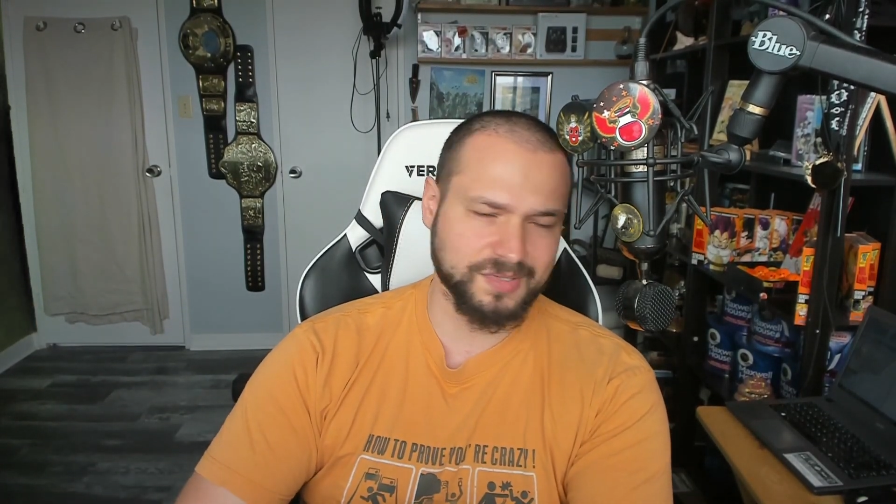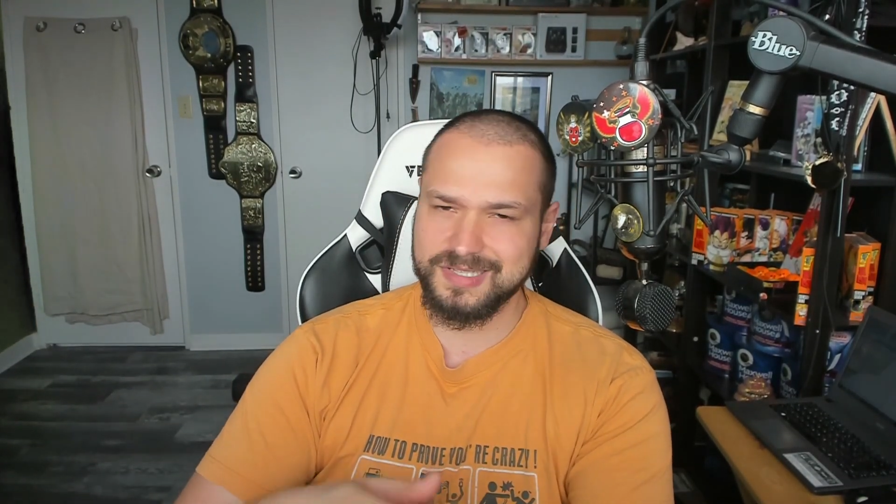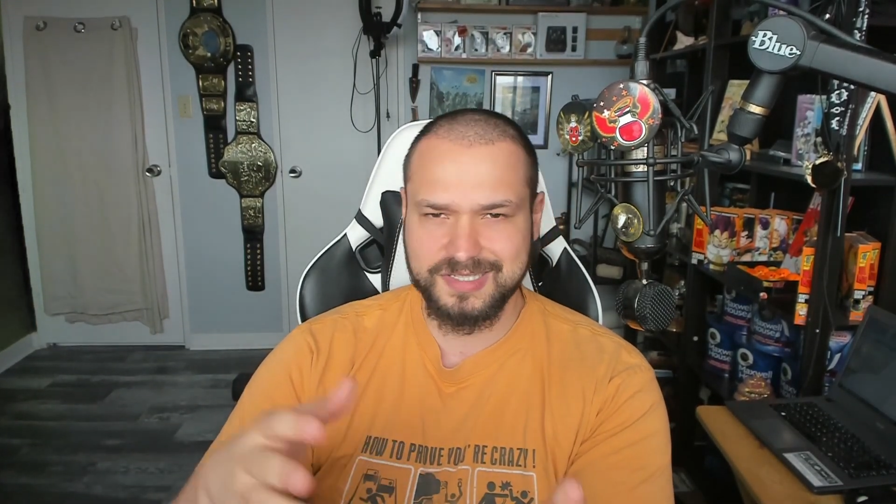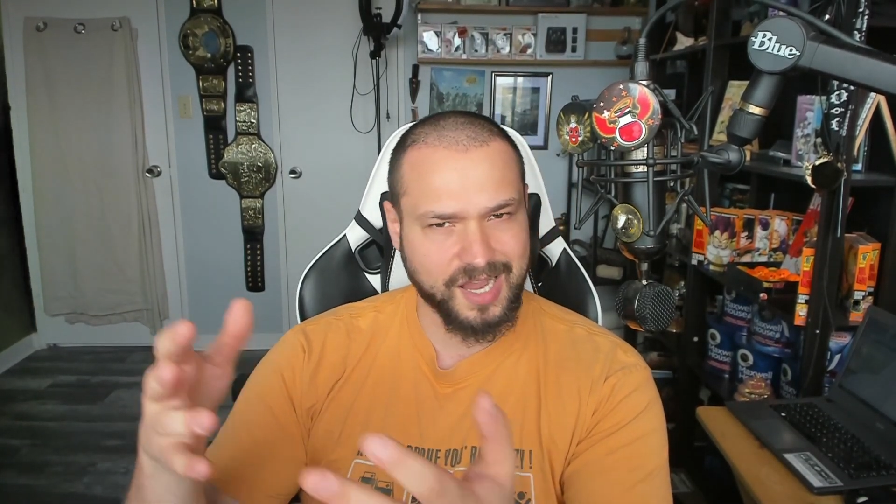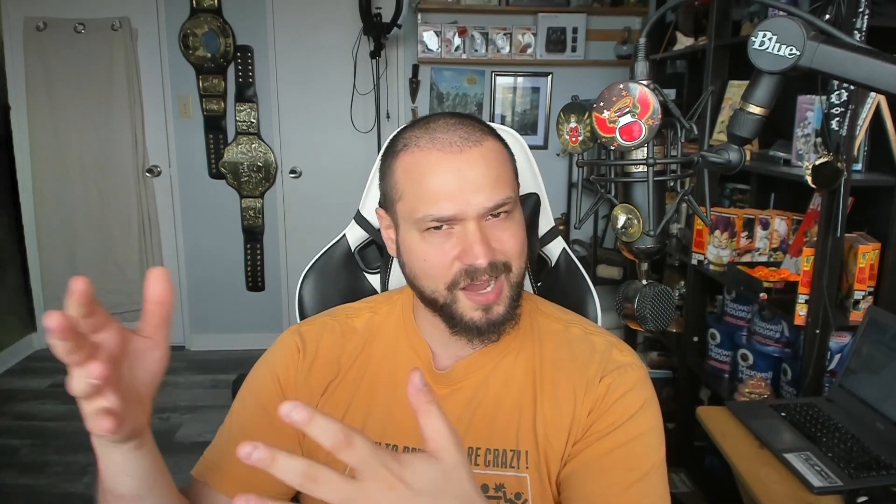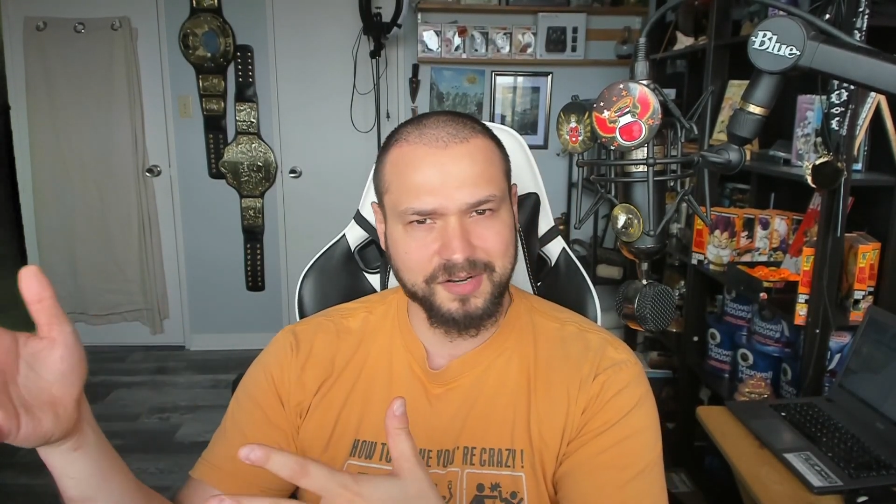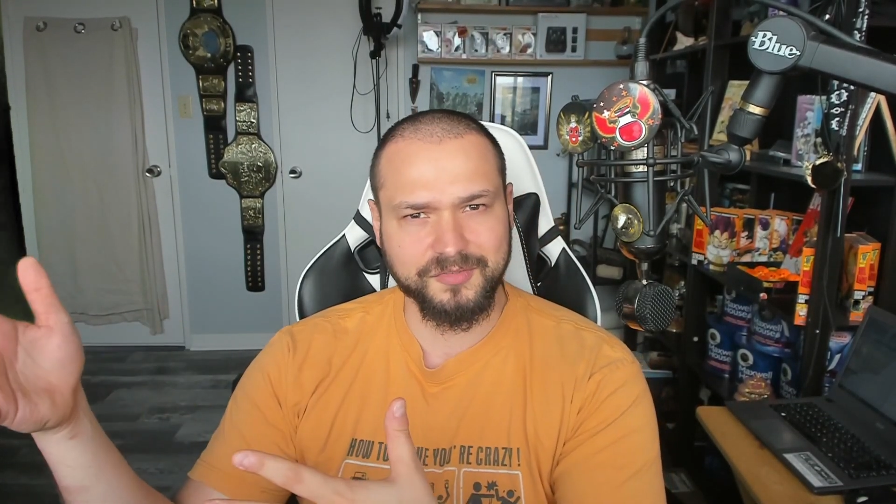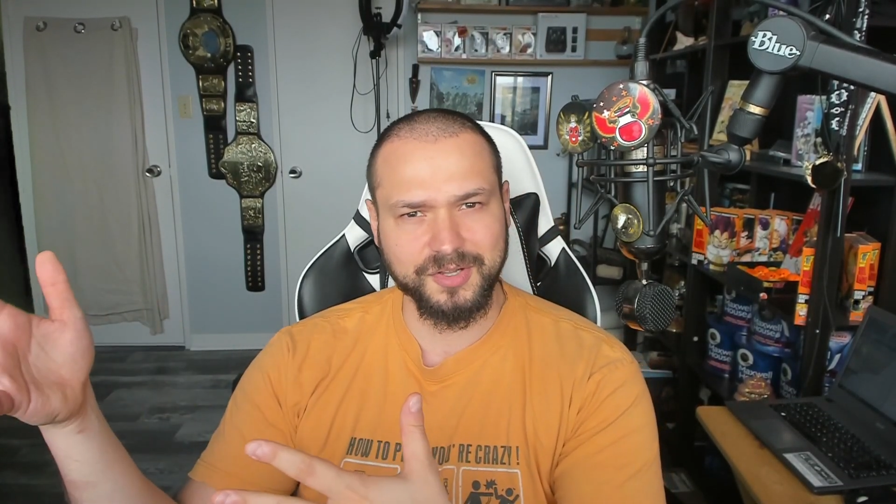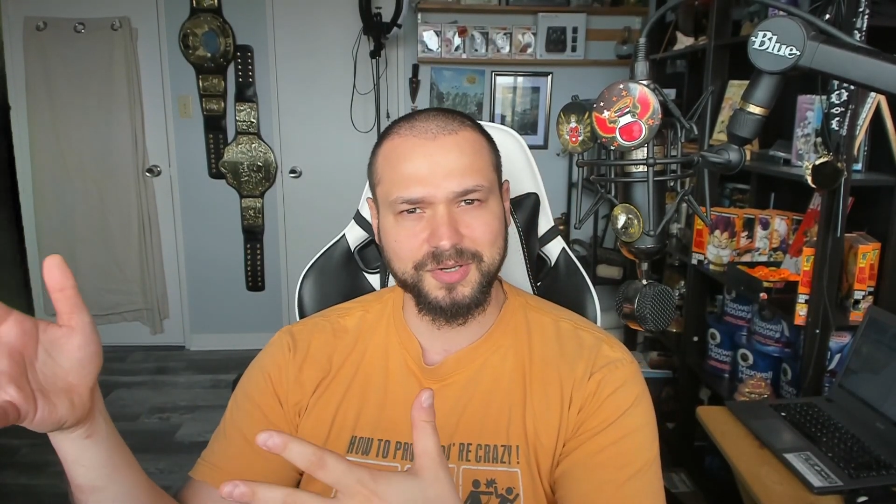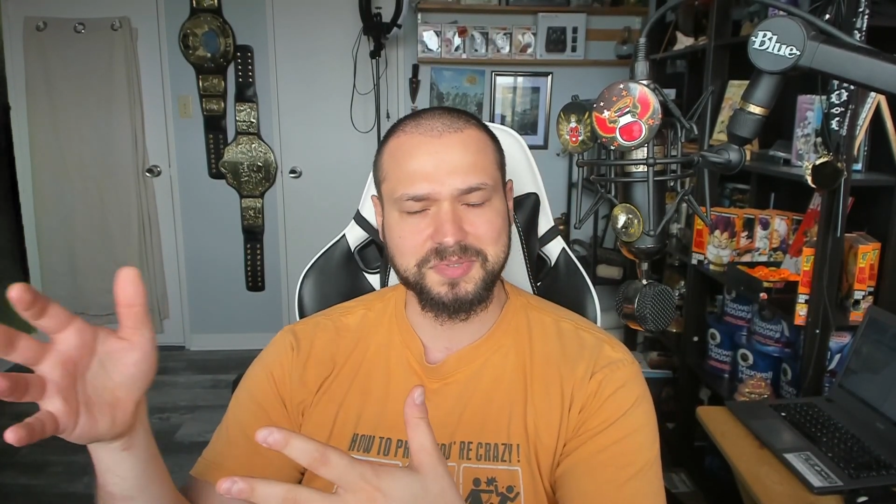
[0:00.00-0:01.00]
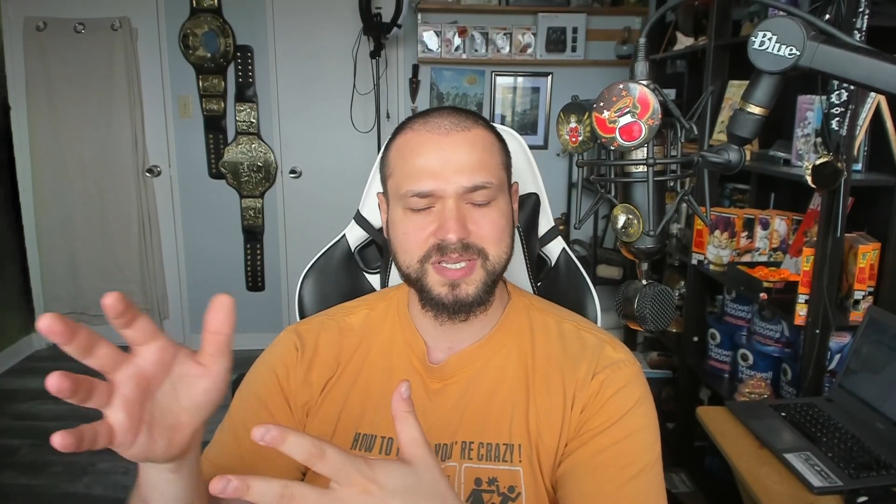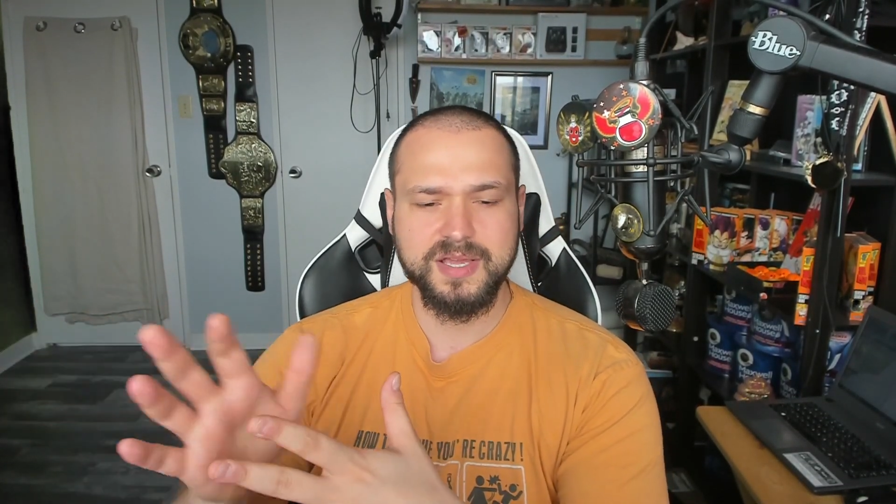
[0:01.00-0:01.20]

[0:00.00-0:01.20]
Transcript: There's a ton of those.